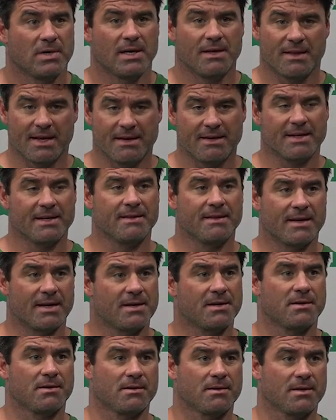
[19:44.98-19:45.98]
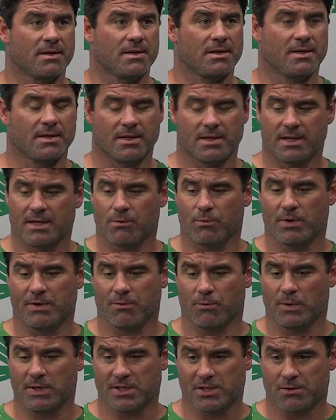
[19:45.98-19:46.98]
And they did that. Again,
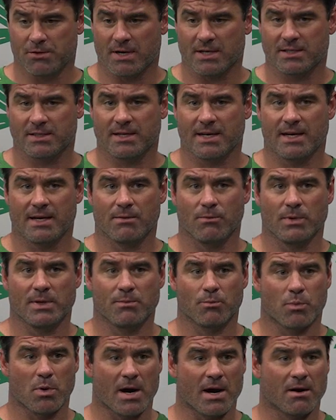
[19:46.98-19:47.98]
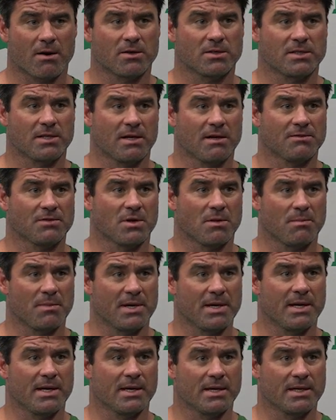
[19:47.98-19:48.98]
we stress that. We pride ourselves on
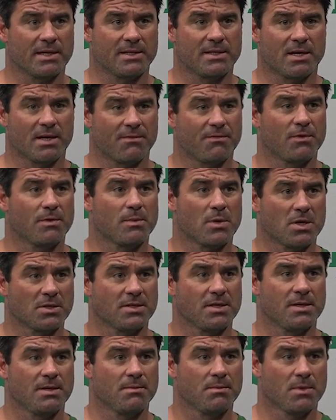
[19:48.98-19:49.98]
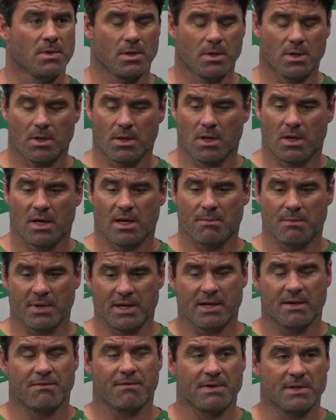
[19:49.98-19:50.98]
being a tough football team and
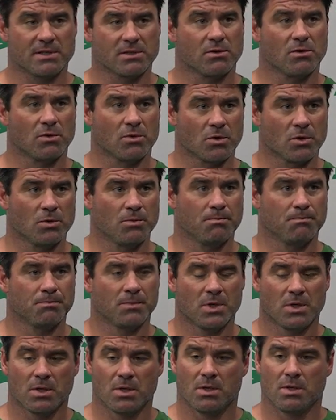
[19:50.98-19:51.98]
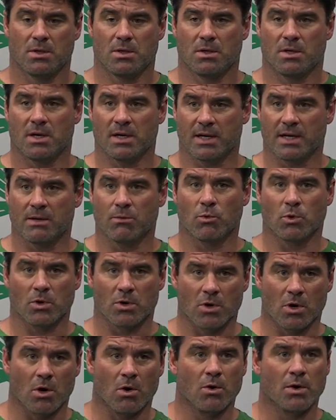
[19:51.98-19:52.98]
being a physical group. Again, we're
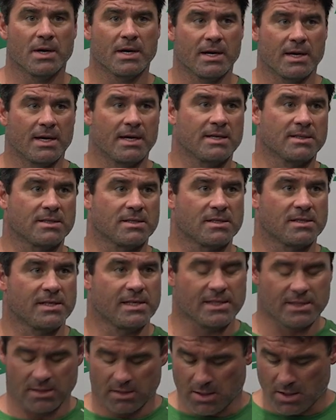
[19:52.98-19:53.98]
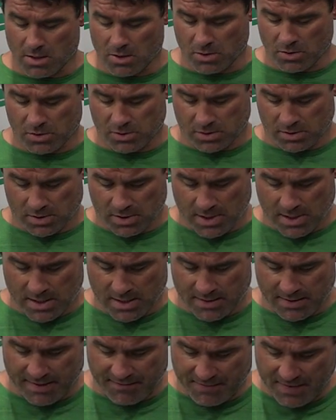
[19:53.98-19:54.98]
growing as the season goes.
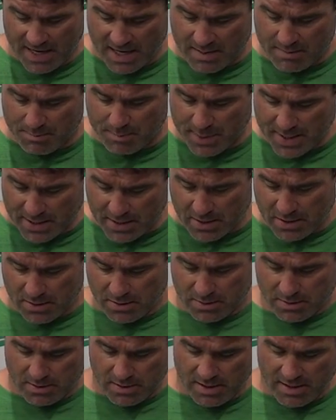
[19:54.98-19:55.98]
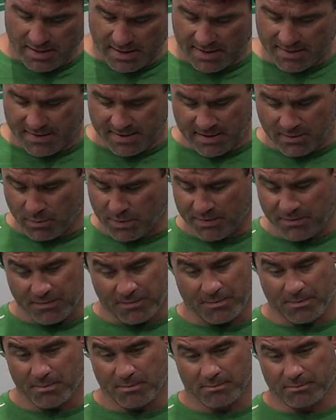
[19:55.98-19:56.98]
They've gotten better I think we've
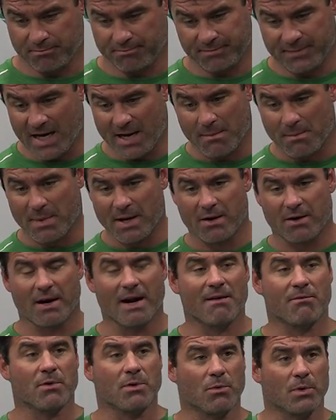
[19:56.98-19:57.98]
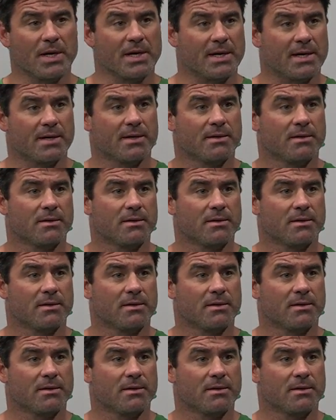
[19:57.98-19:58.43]
gotten better every week